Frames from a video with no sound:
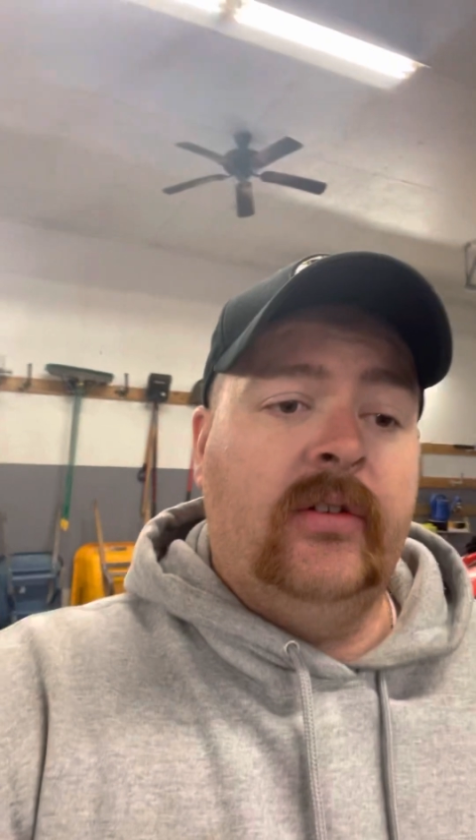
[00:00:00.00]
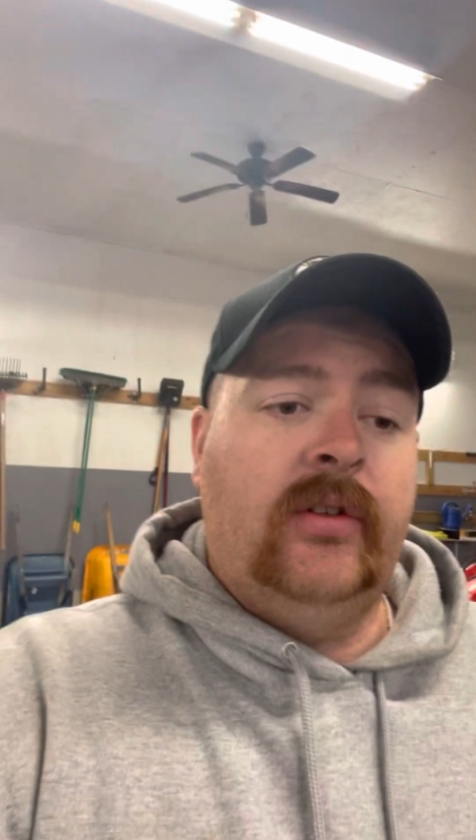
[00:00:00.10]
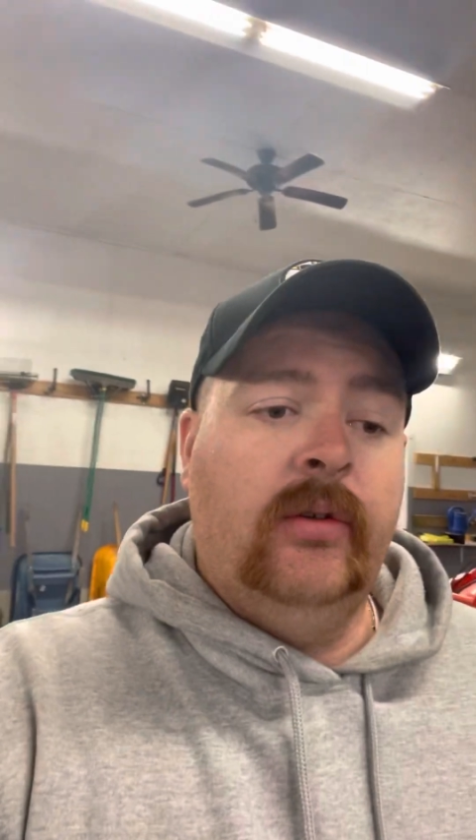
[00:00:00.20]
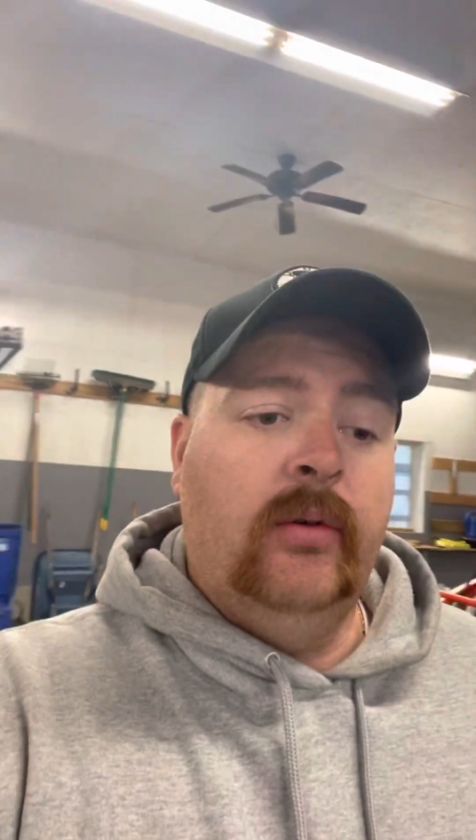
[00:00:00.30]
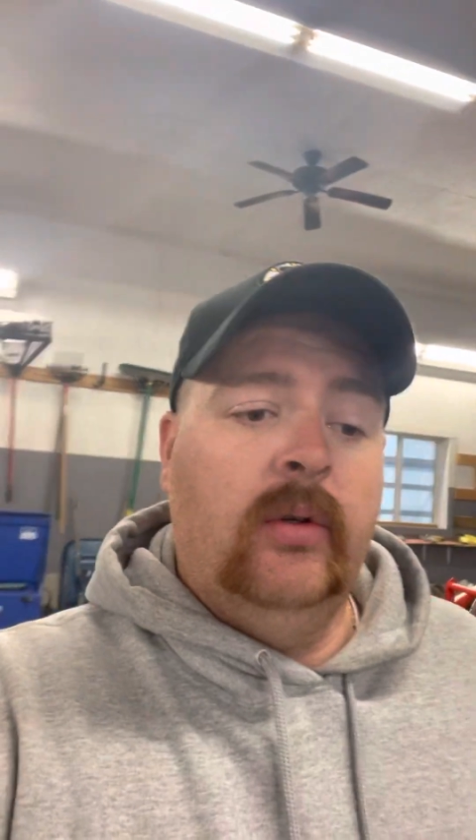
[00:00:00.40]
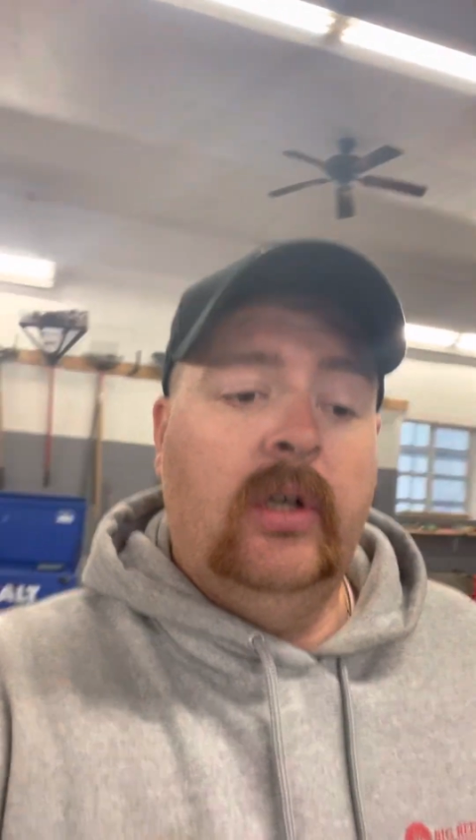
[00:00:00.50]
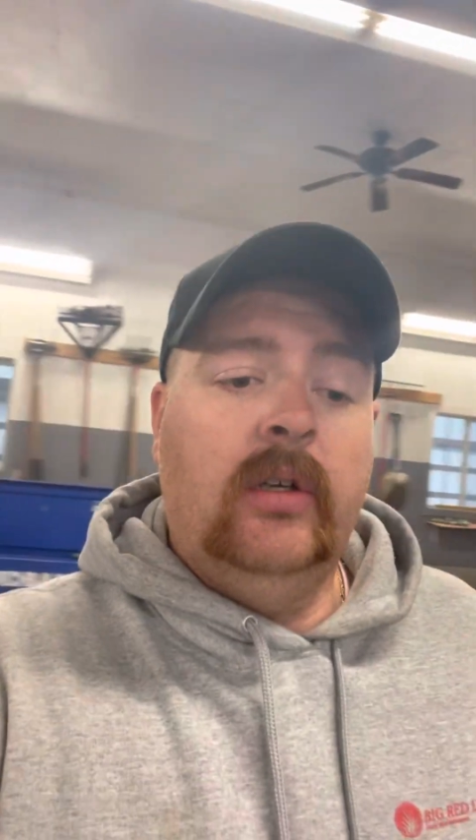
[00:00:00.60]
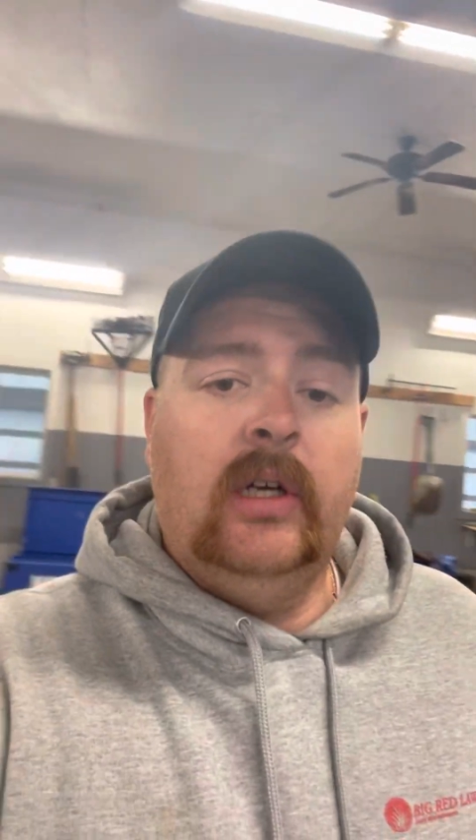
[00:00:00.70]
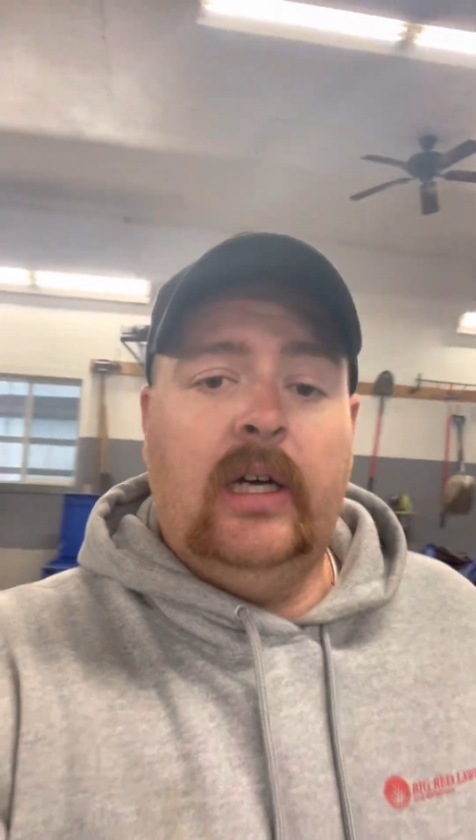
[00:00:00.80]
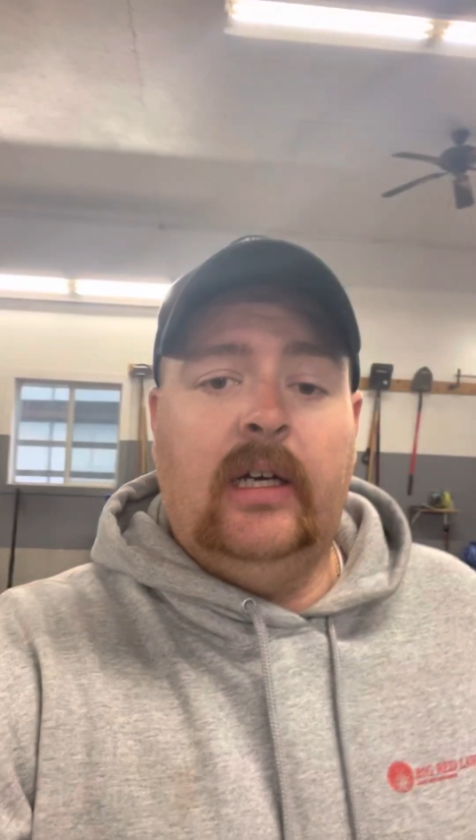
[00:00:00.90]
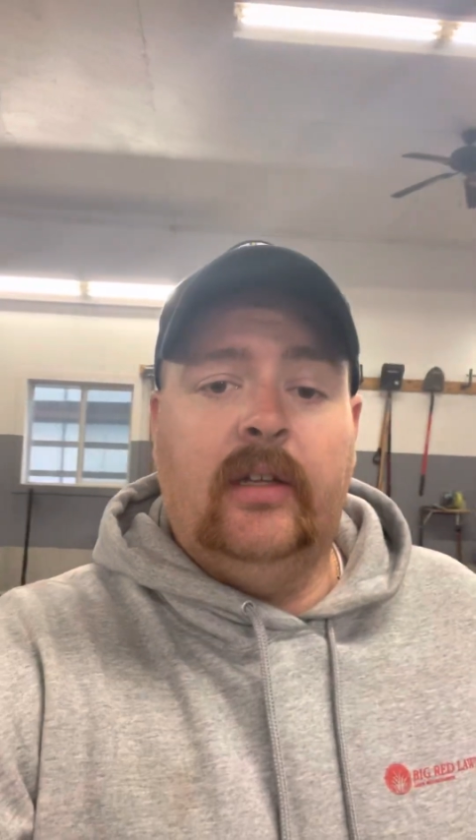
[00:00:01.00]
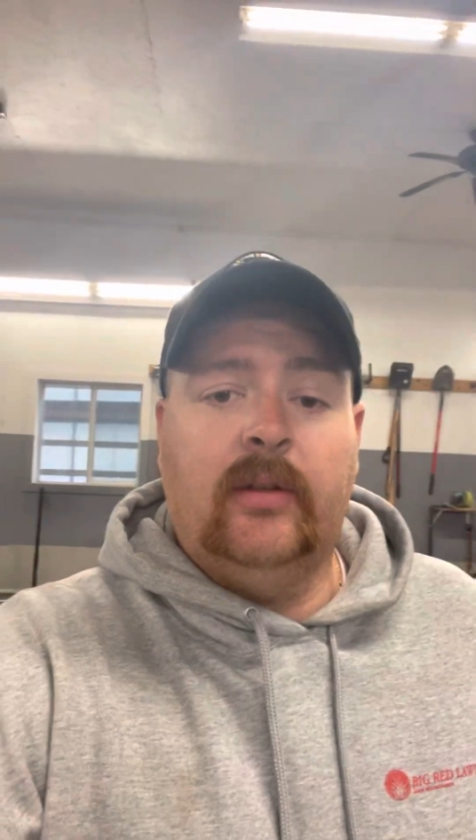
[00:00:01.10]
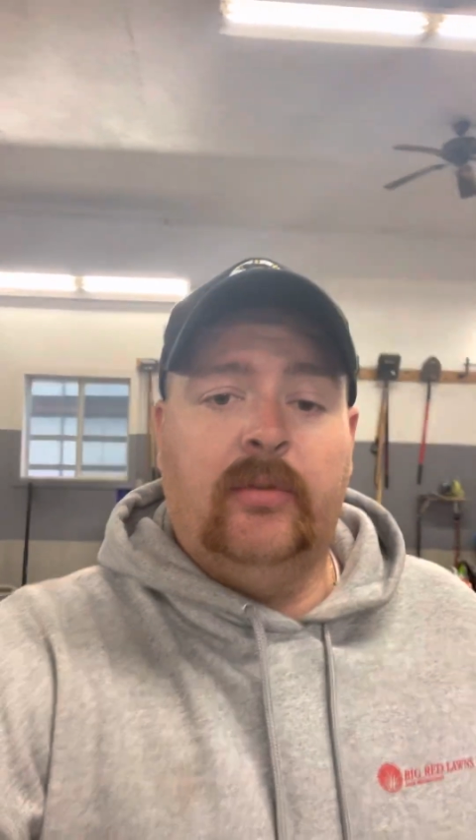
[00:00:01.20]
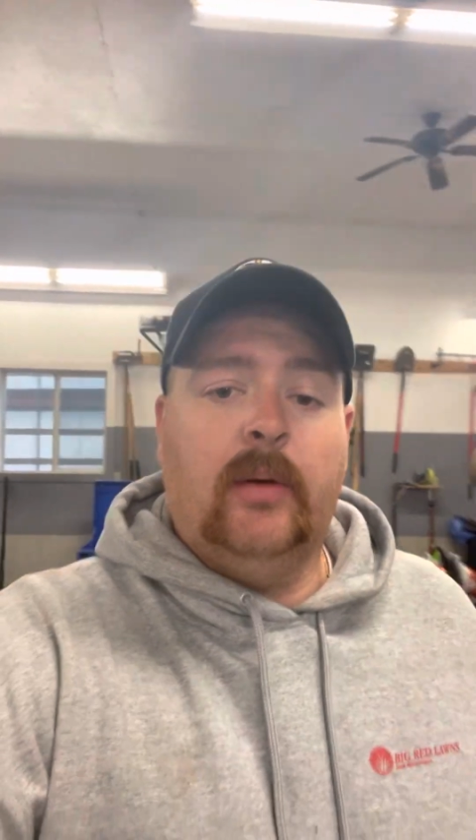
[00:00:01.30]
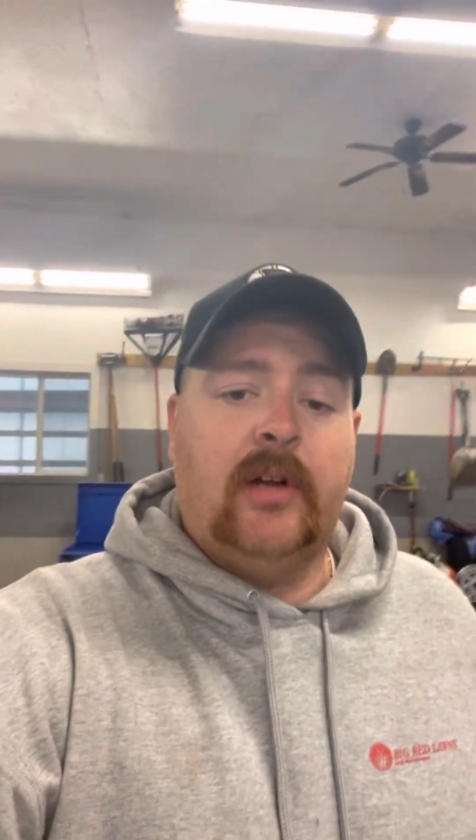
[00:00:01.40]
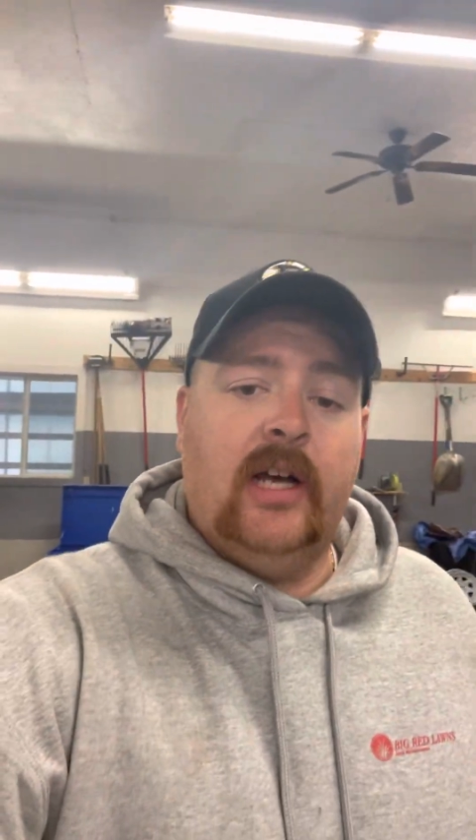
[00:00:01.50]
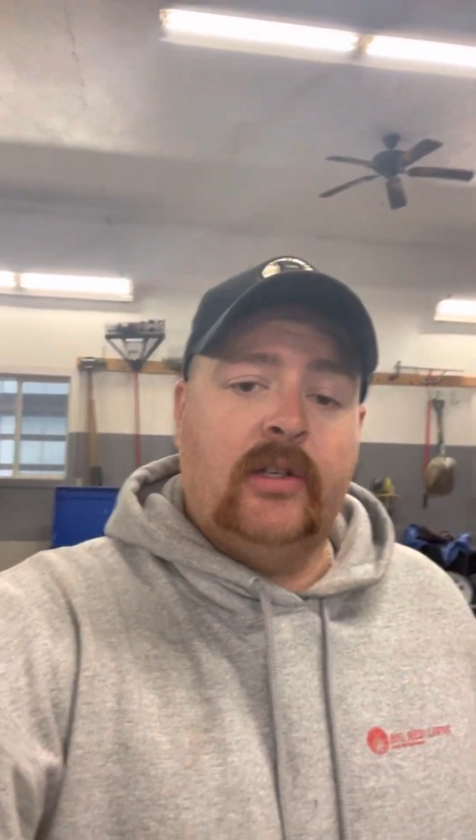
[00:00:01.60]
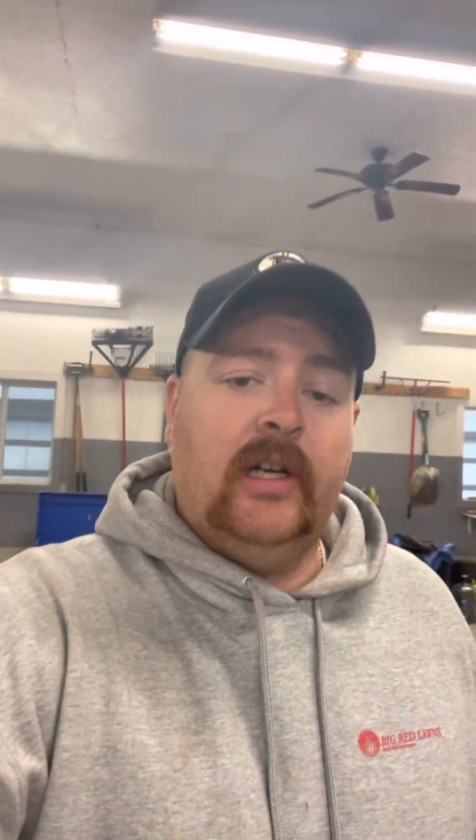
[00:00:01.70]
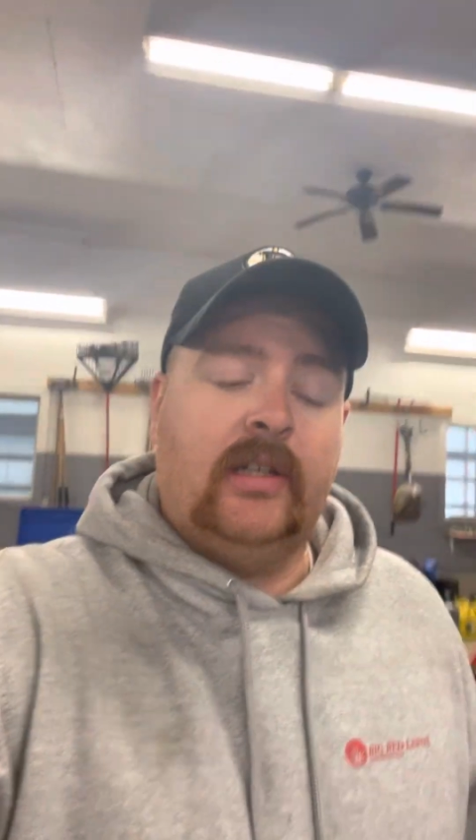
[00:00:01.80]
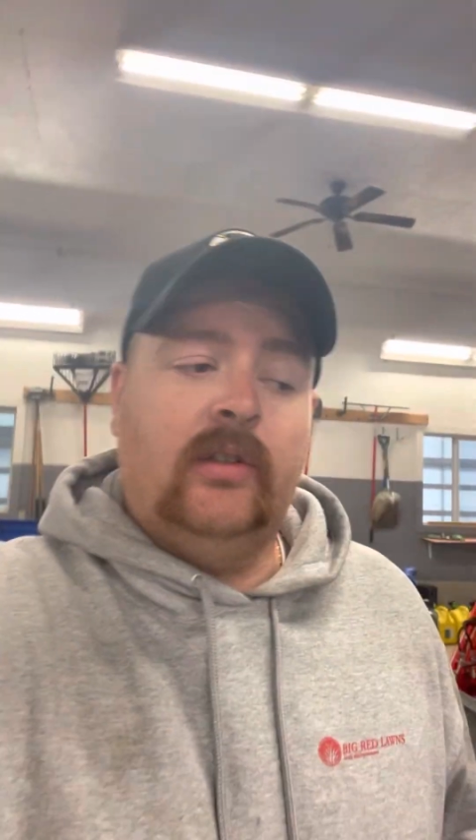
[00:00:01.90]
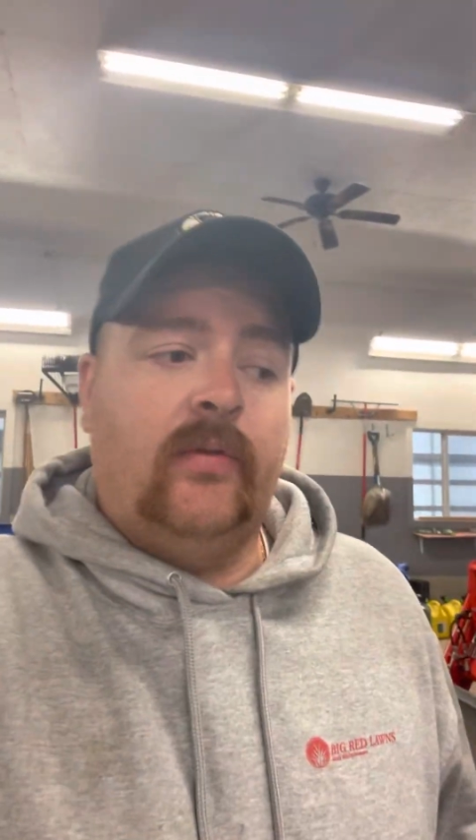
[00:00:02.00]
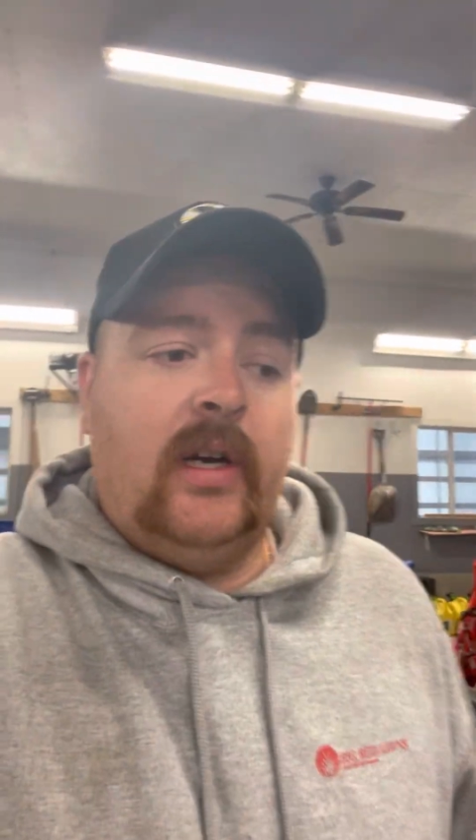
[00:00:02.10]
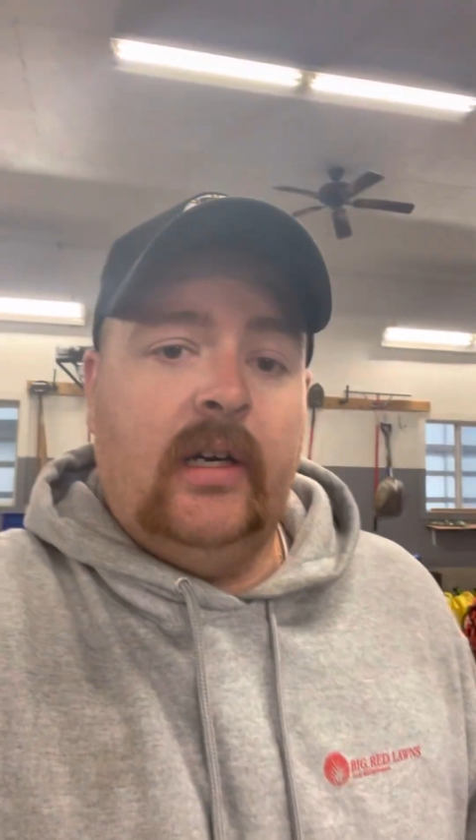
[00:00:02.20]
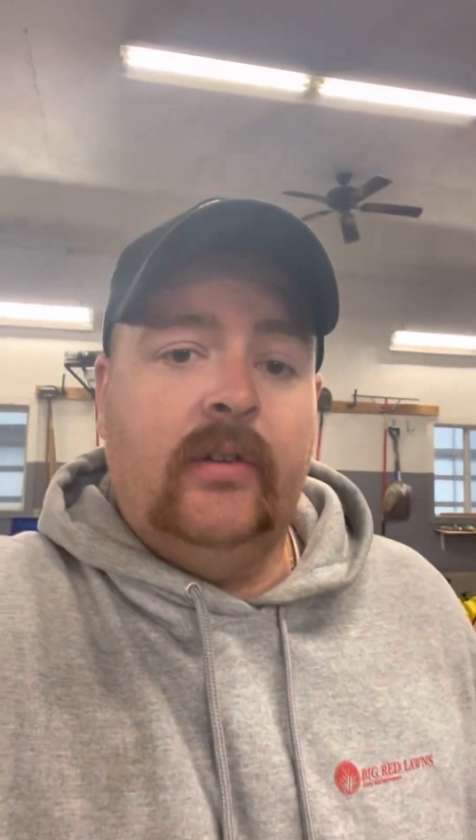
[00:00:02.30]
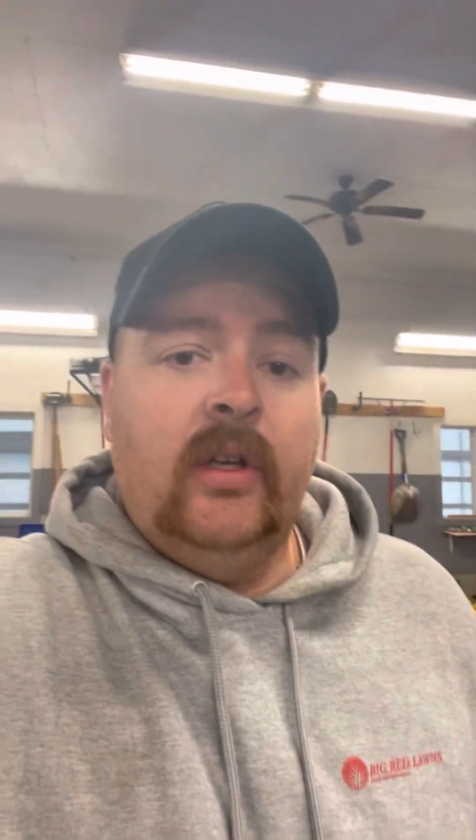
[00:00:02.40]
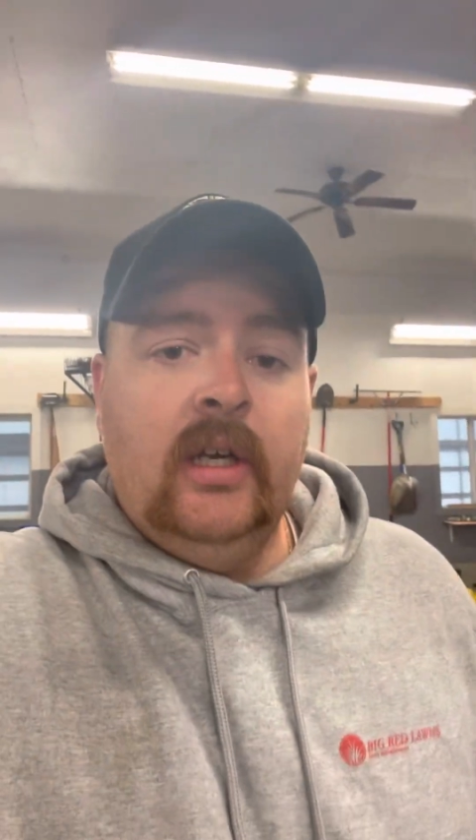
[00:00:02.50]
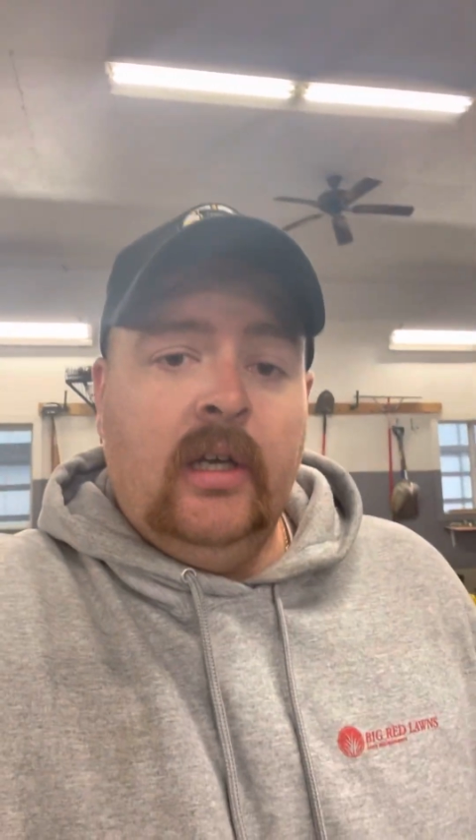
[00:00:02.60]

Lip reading: to some subcontractors of ours